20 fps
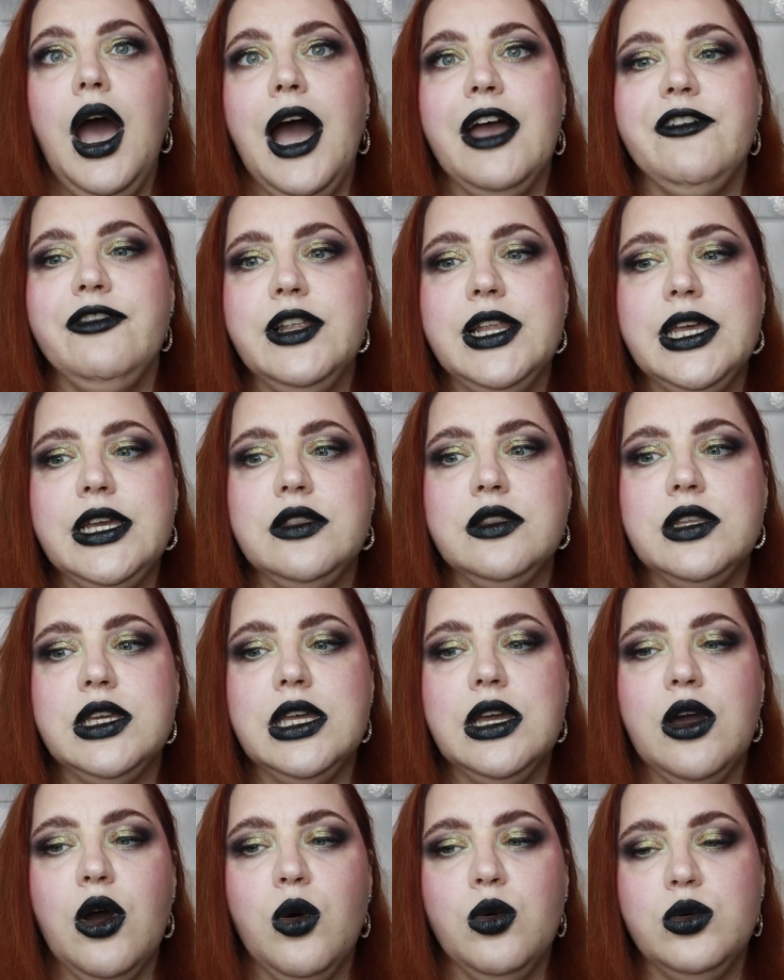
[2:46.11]
I feel like
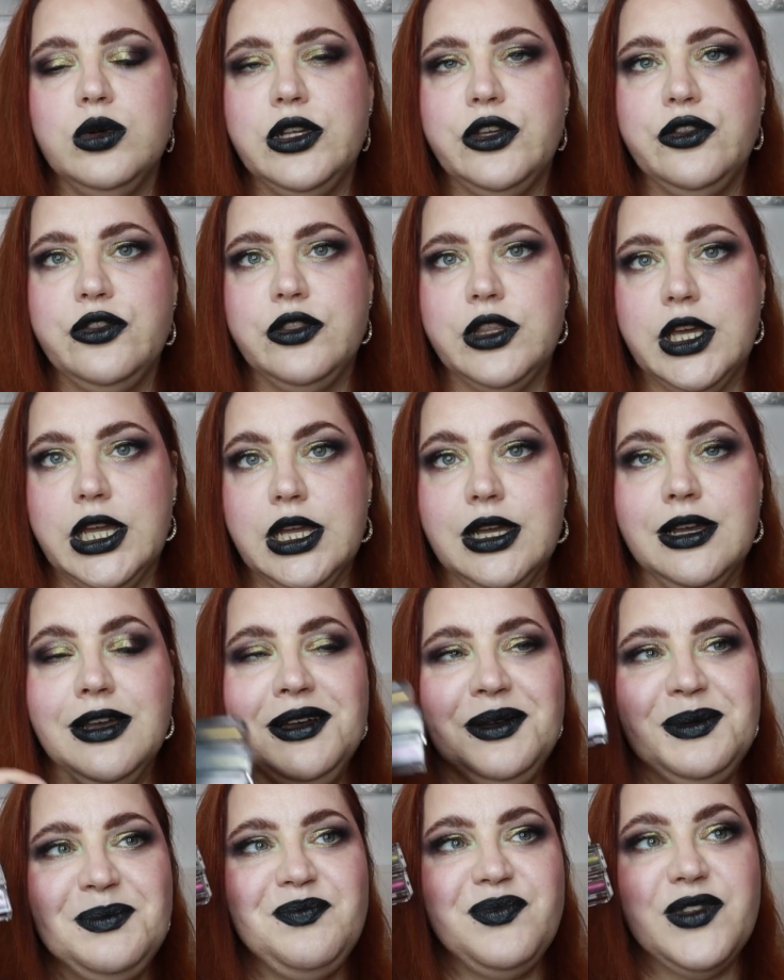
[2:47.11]
the only thing
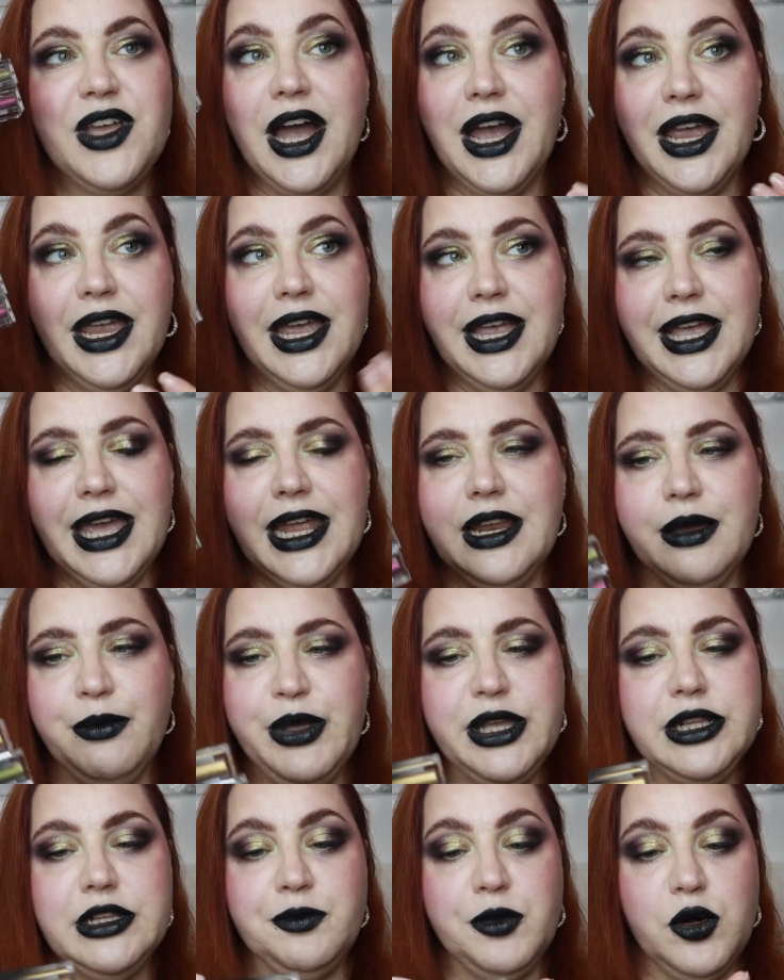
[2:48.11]
I
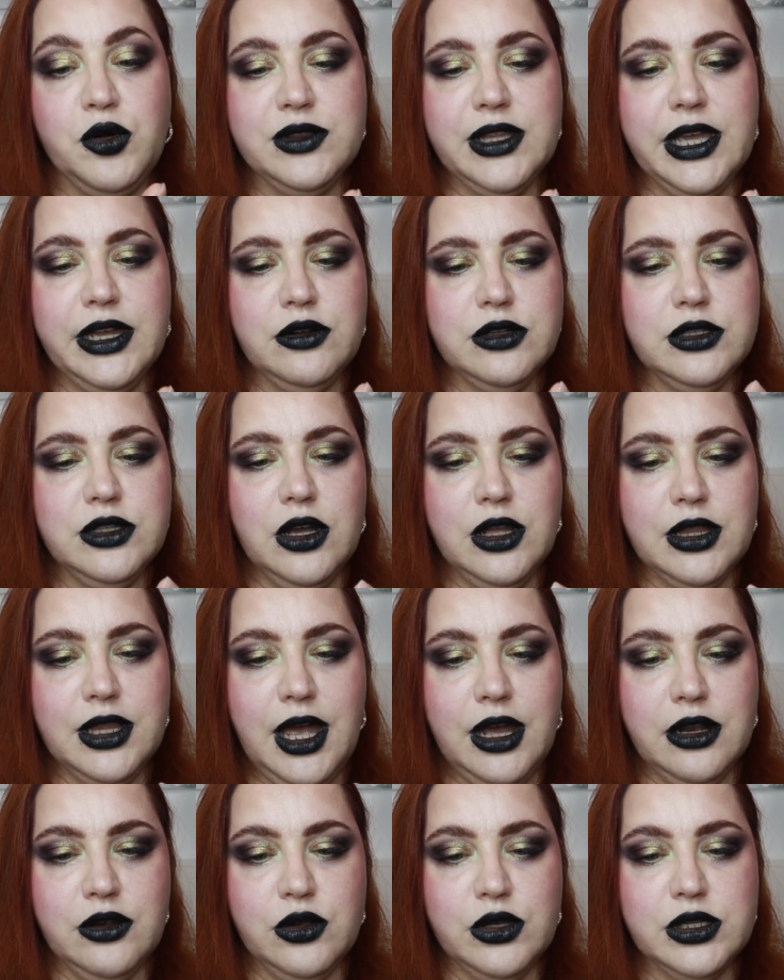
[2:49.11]
picked up all. They are not
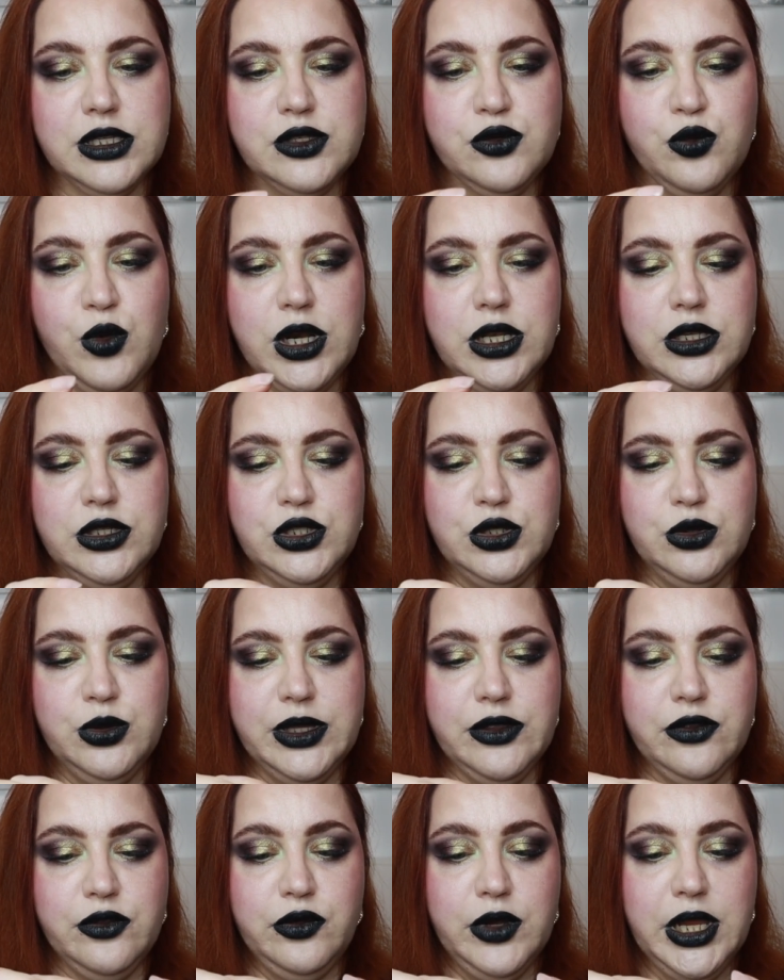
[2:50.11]
on is 1, 2,
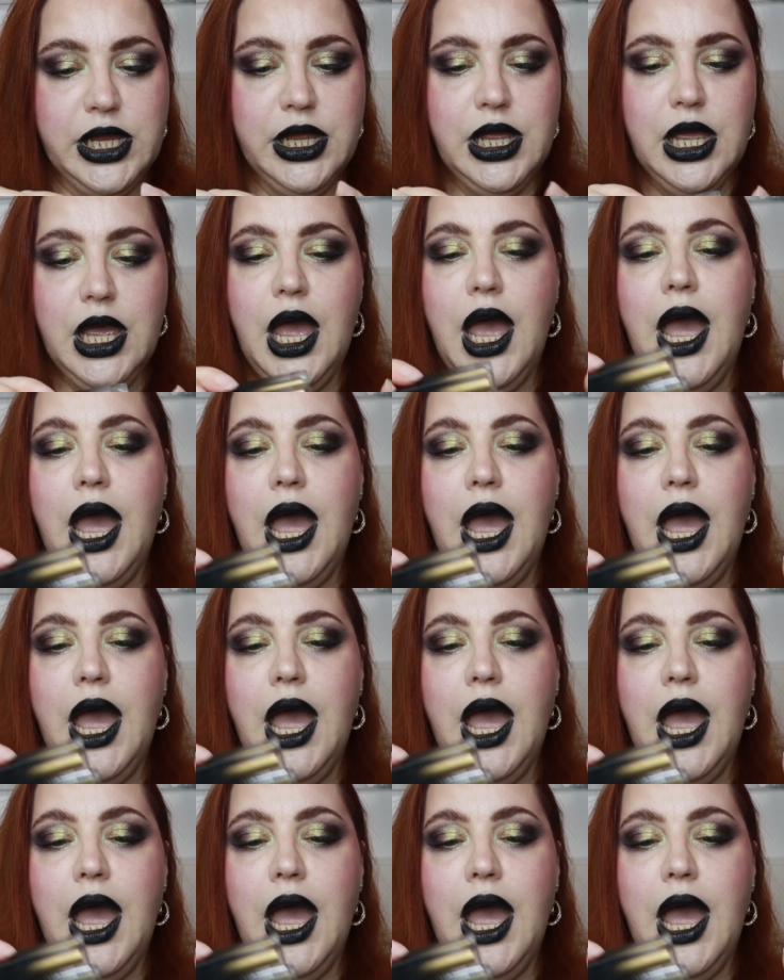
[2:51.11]
and 3.